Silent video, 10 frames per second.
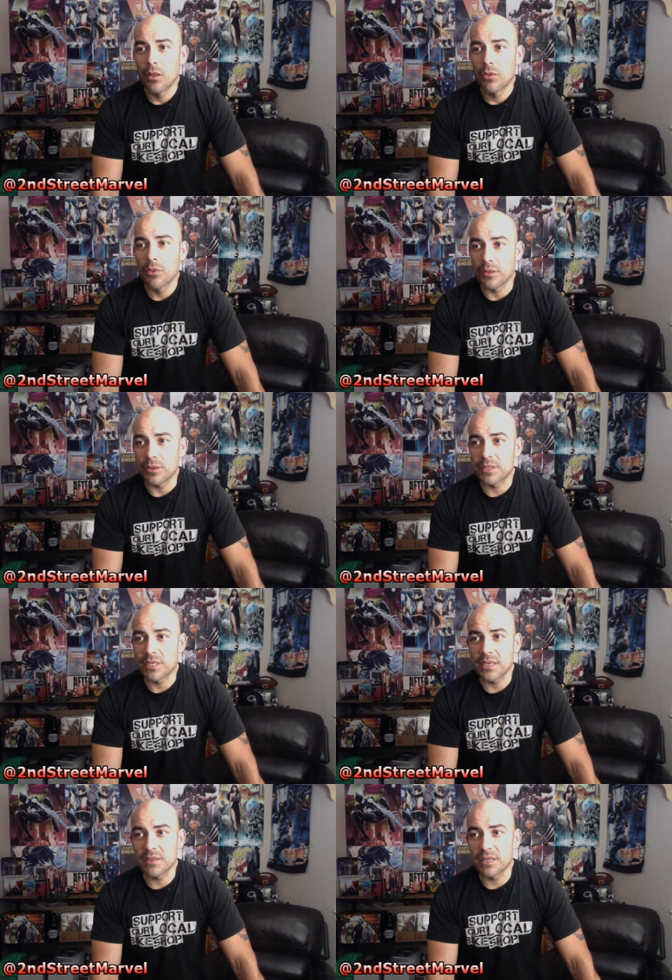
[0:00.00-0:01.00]

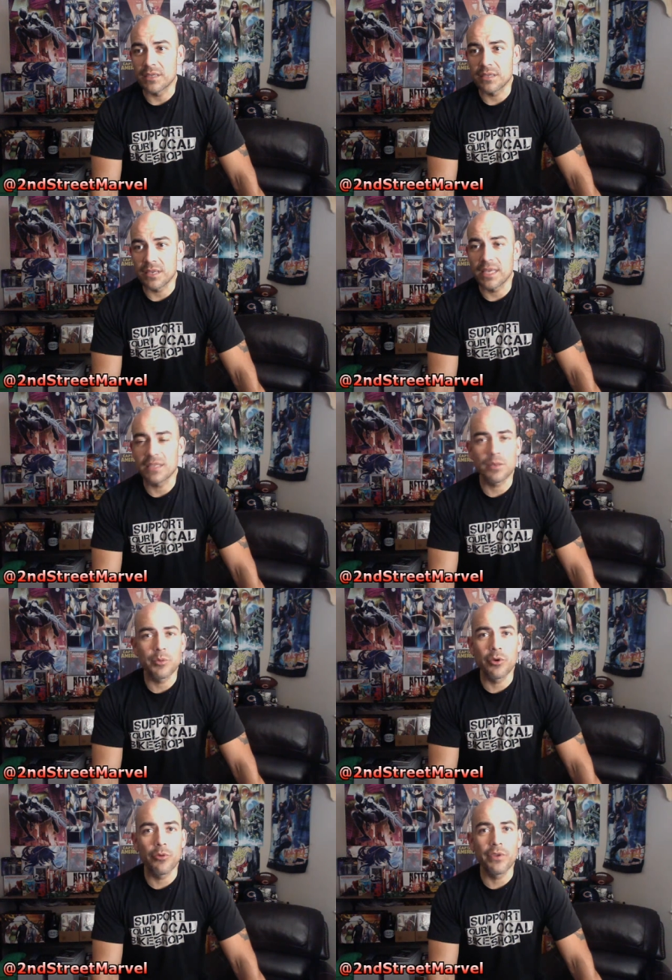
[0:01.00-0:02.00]
that get some of
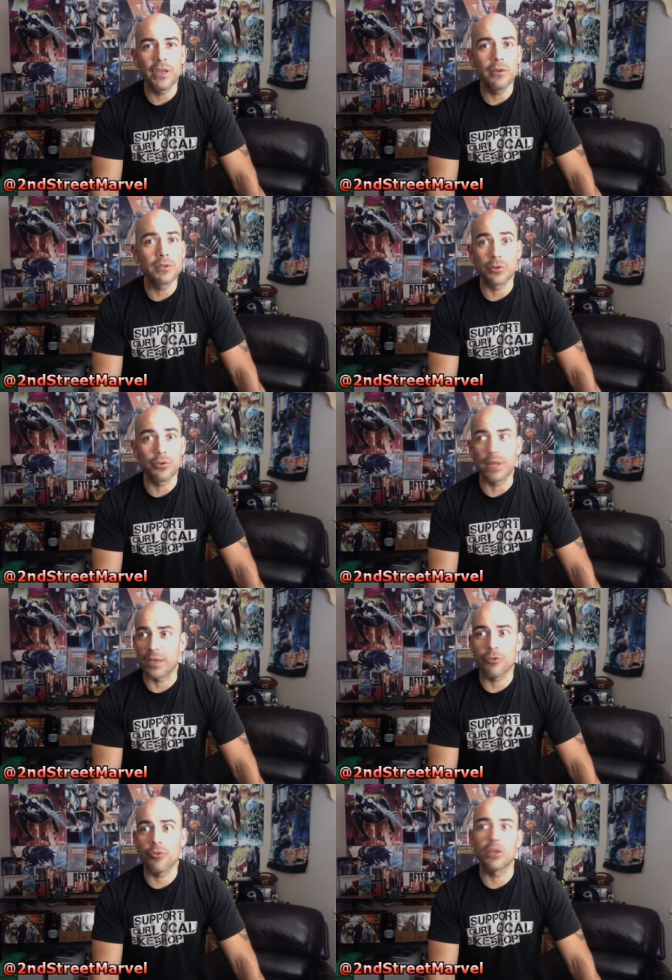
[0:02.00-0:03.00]
your videos and they're like
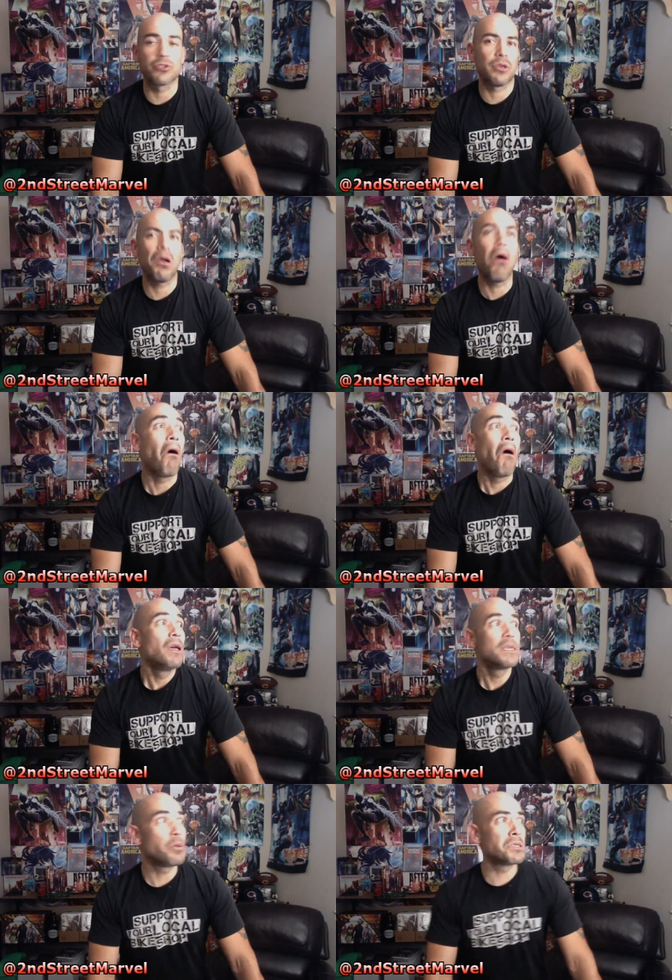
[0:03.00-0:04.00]
crushed. Like, oh,
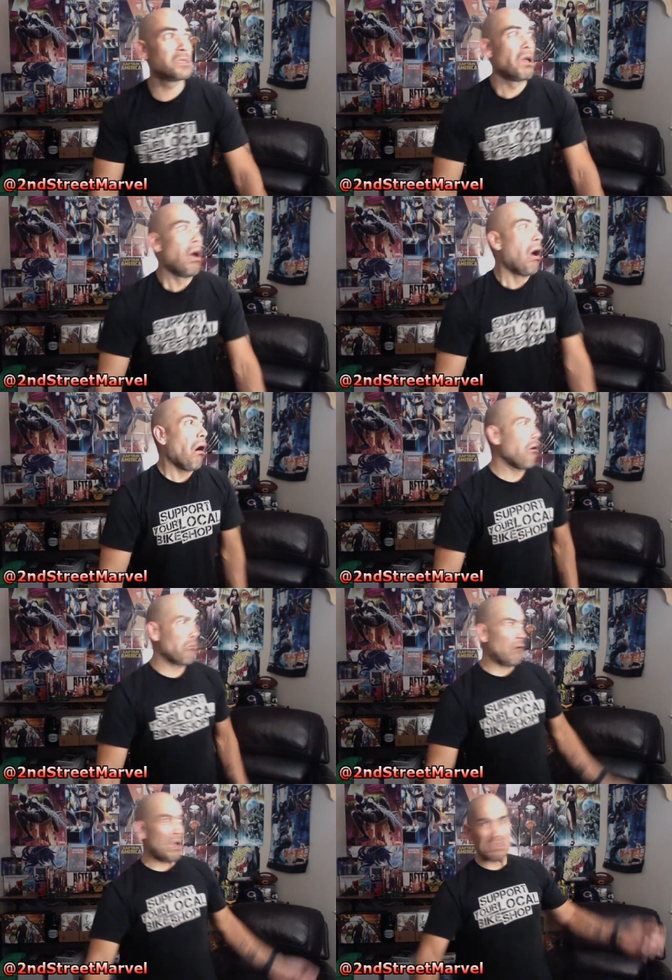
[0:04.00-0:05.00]
this person's all
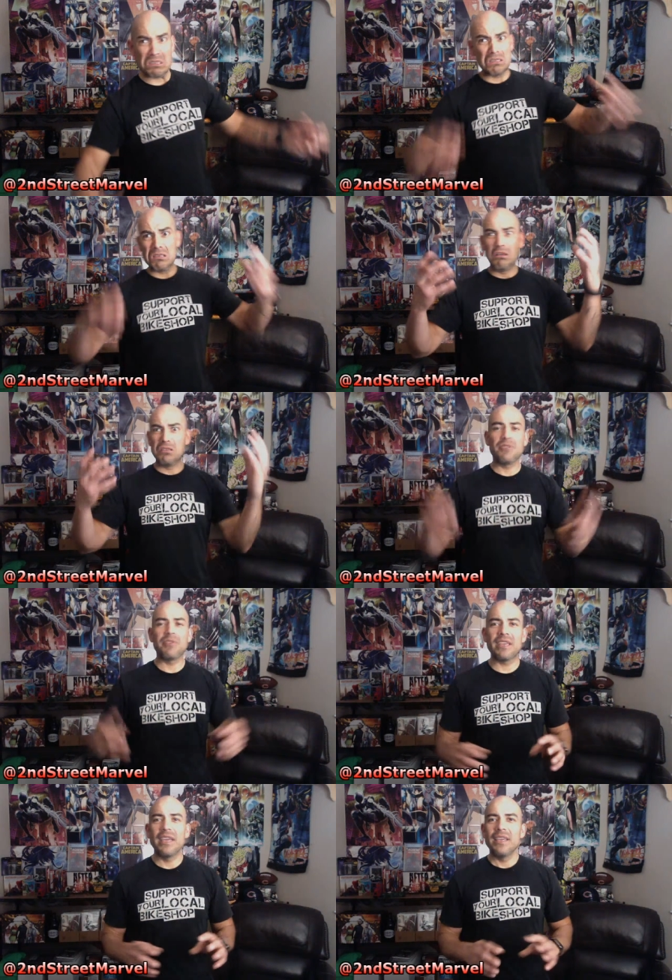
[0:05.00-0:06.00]
racist and all this stuff.
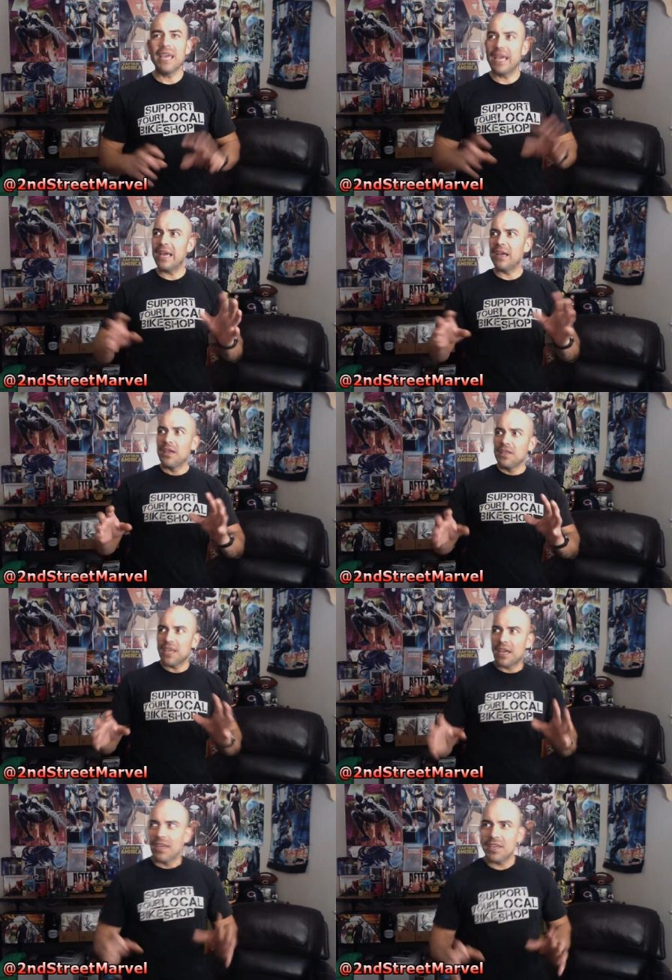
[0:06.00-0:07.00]
Like, yeah,
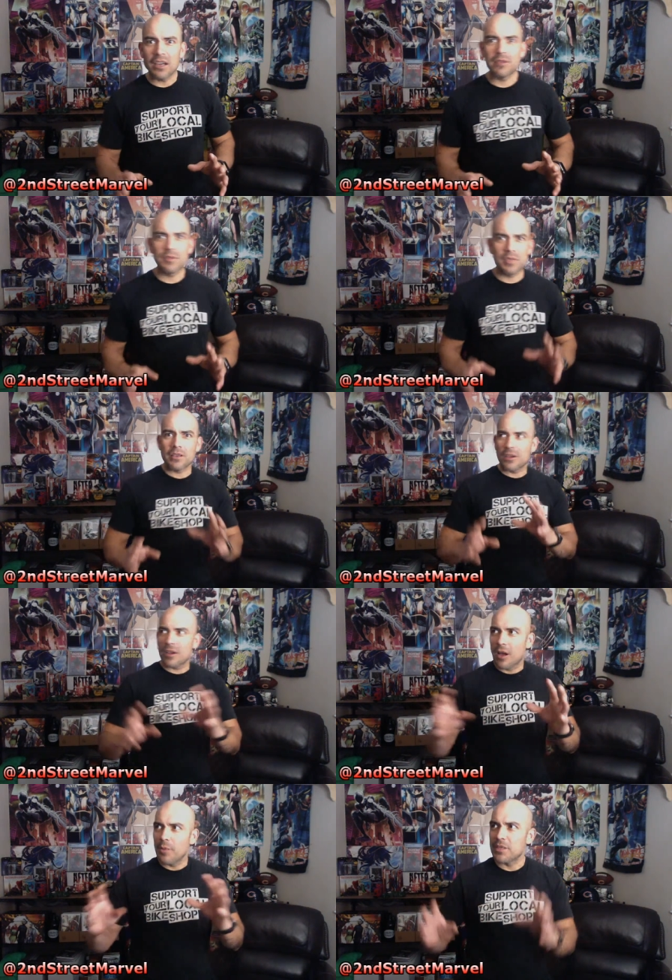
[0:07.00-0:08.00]
he commented
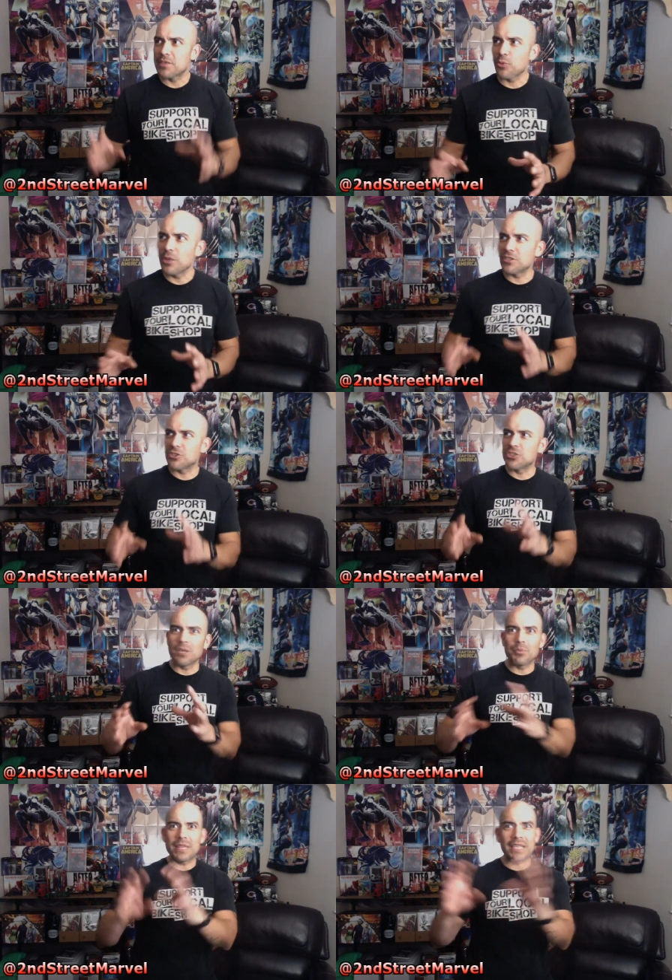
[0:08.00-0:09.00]
some racist shit,
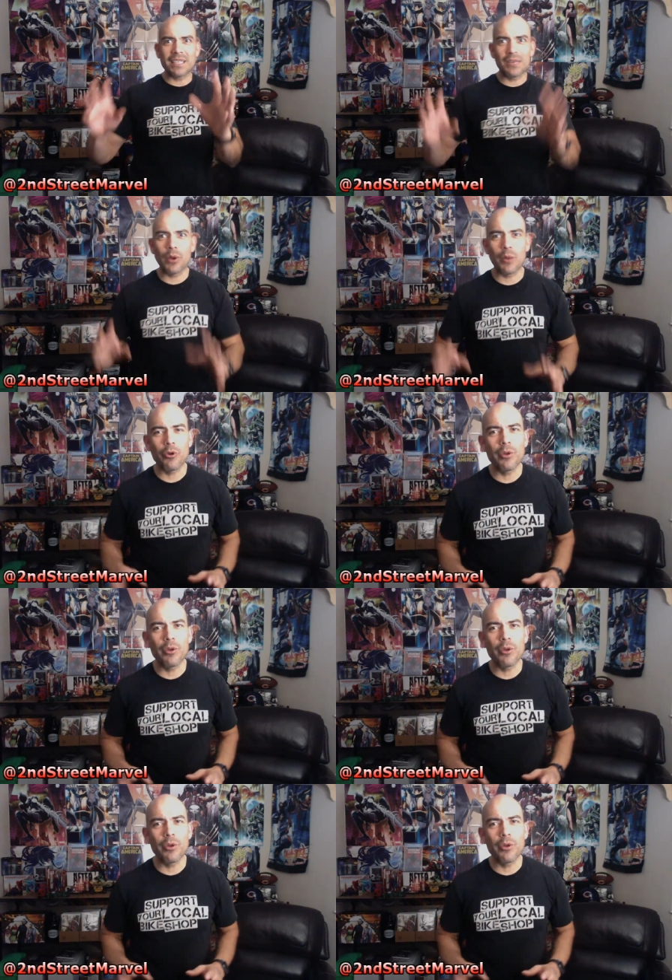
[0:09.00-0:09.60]
but that's not what I'm worried